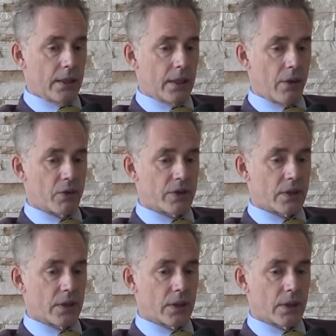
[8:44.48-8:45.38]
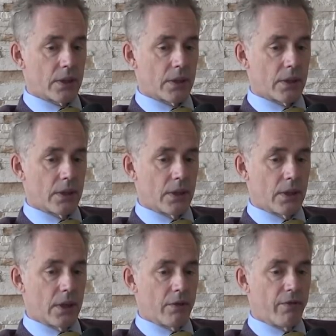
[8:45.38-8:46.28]
that I was
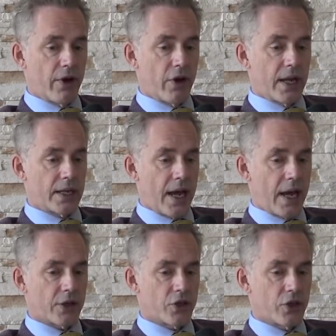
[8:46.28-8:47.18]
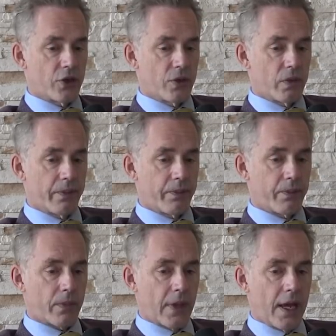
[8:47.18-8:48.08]
very attached to
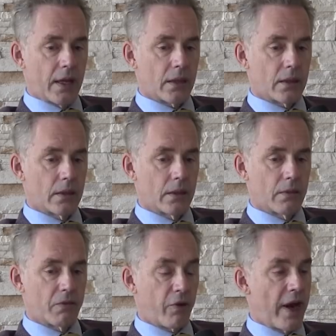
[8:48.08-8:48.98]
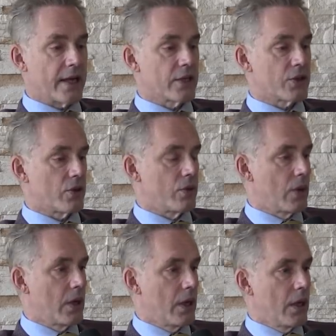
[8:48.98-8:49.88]
and friends
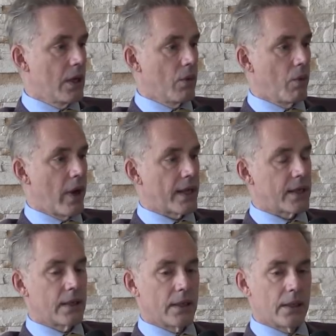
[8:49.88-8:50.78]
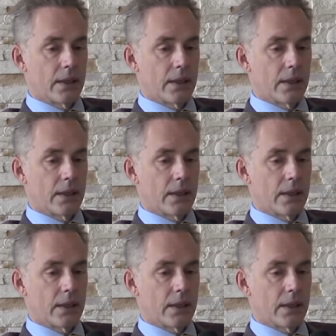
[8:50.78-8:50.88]
who went